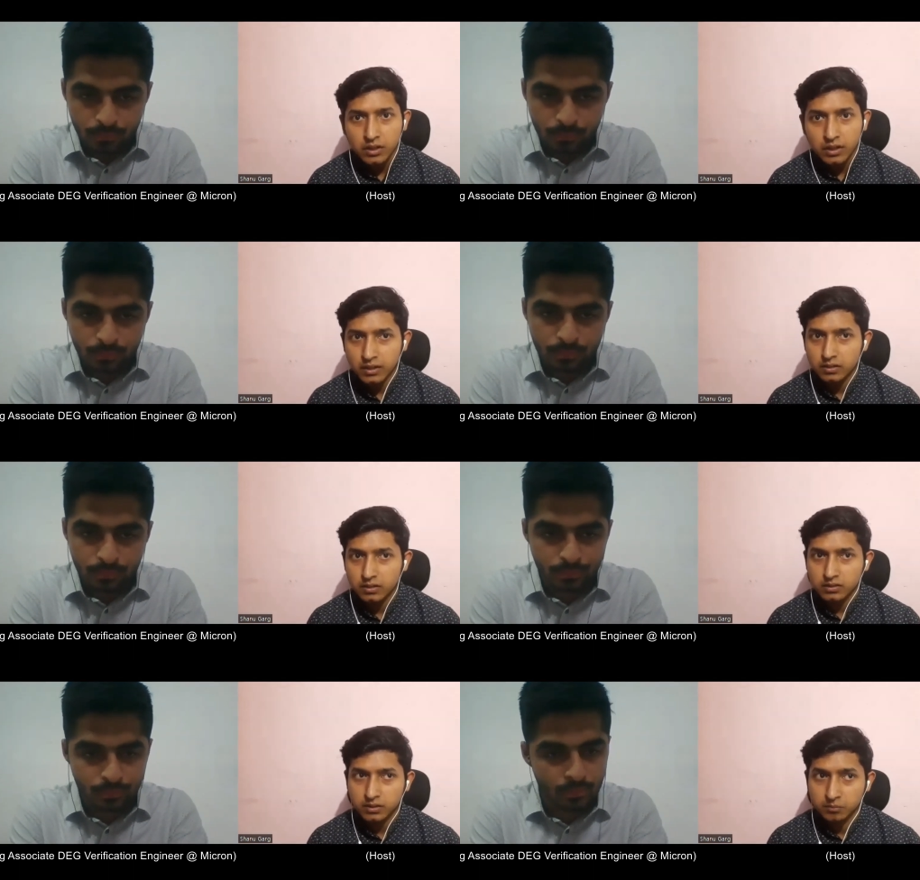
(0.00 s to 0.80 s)

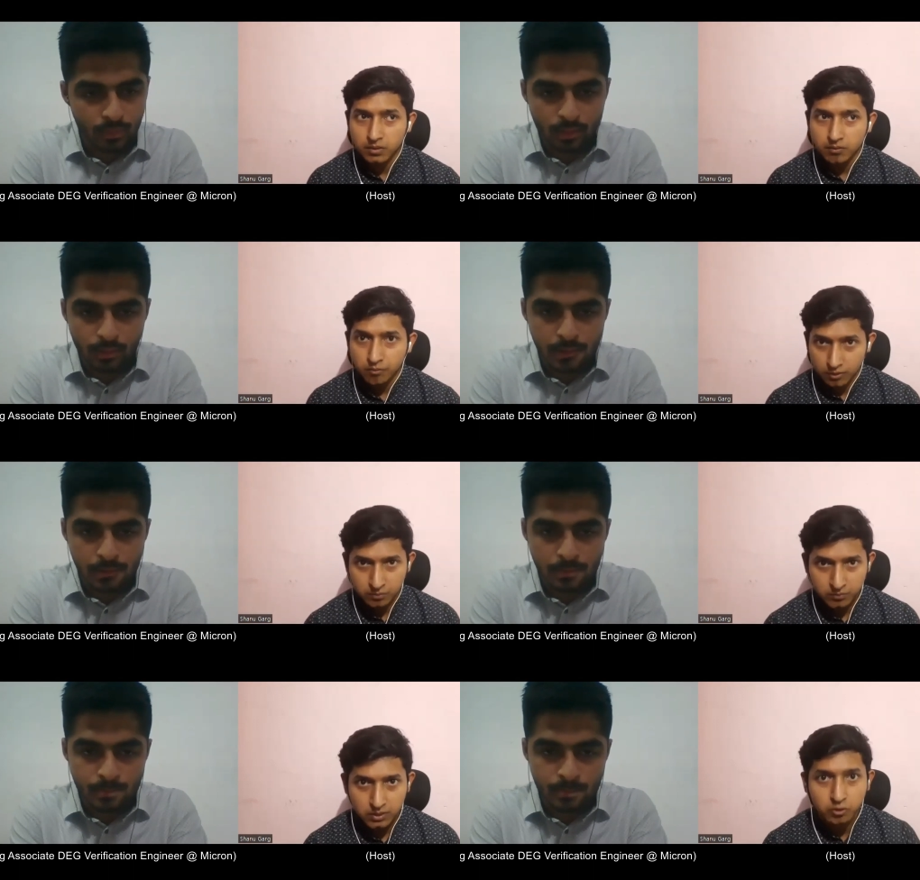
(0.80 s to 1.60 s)
Speaker 1: and some
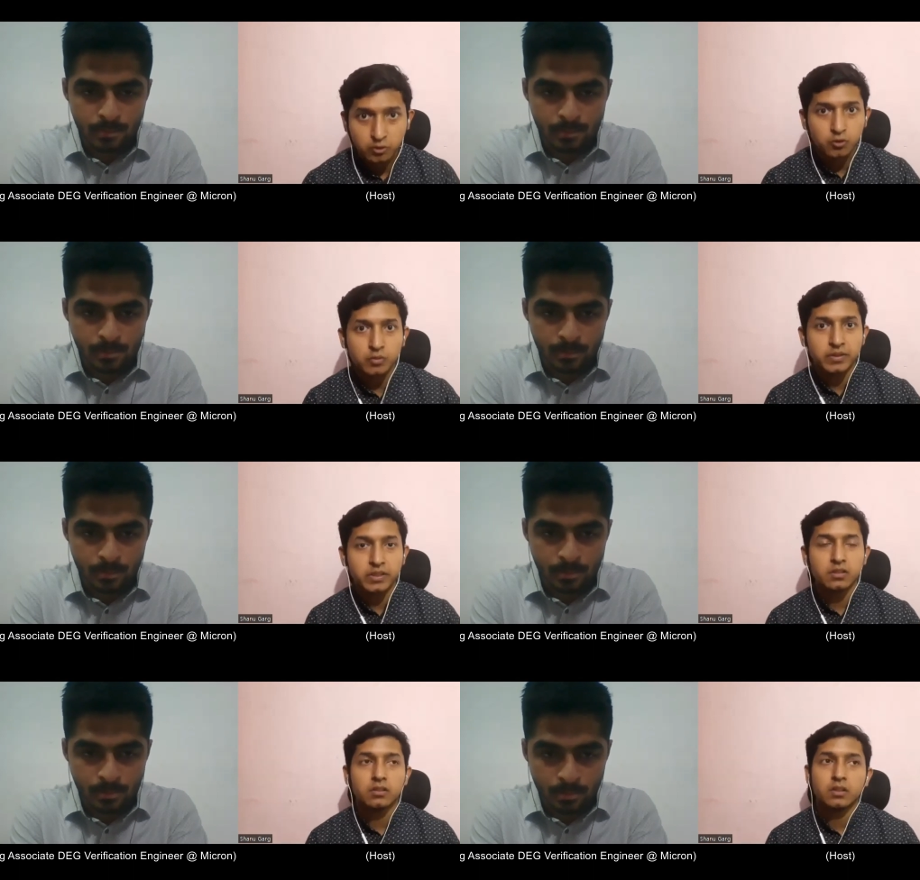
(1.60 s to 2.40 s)
forums you told
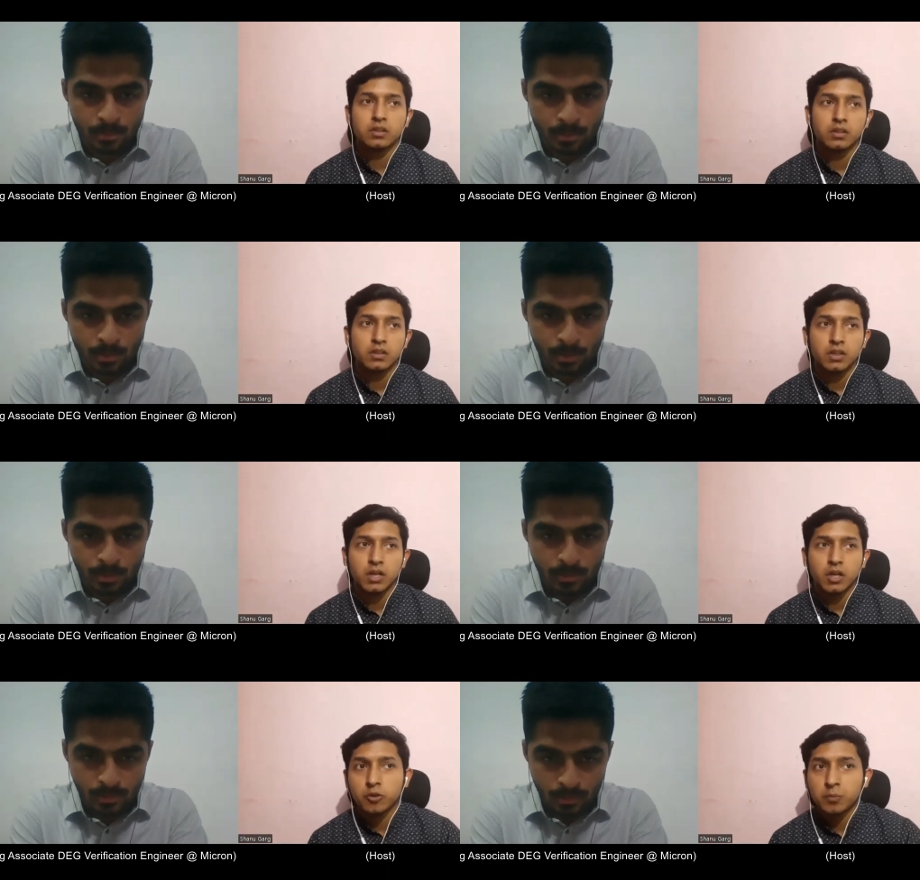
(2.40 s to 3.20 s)
me,
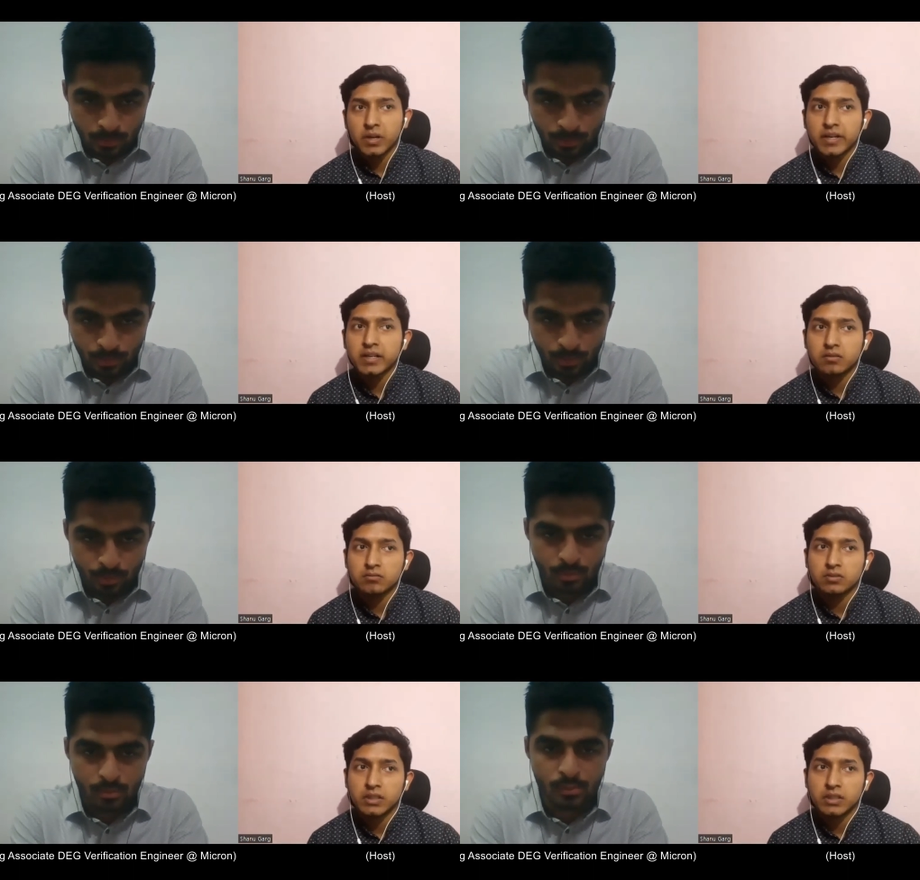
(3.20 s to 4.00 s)
how you applied,
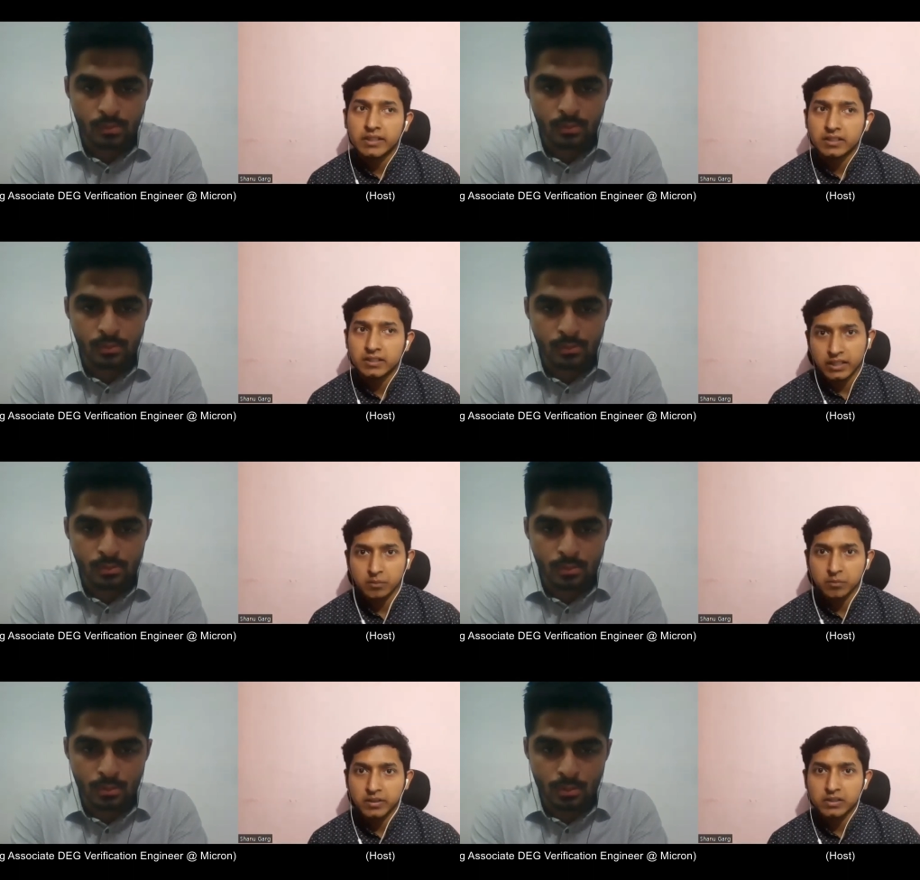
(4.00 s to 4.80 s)
LinkedIn,
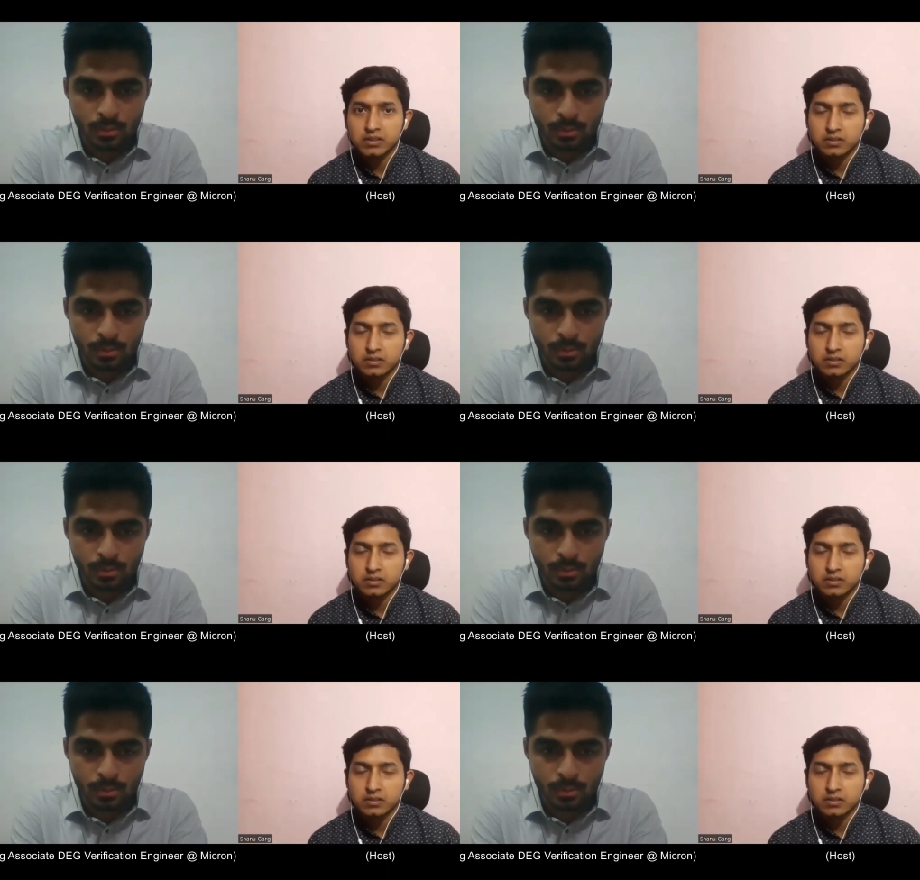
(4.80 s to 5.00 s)
emails,